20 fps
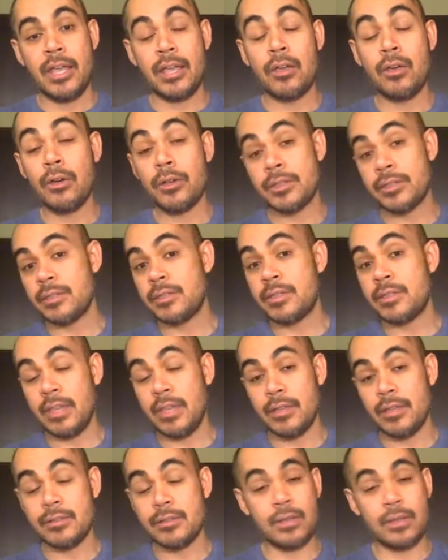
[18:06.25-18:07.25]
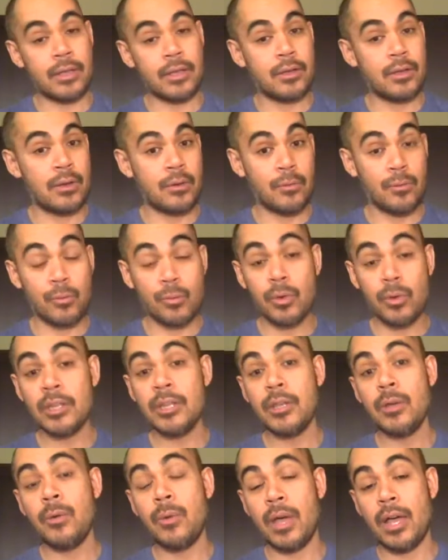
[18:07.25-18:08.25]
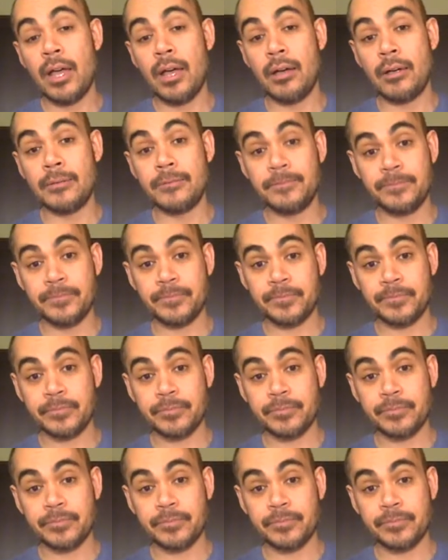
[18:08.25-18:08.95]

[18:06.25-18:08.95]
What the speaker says: cooks things like really well.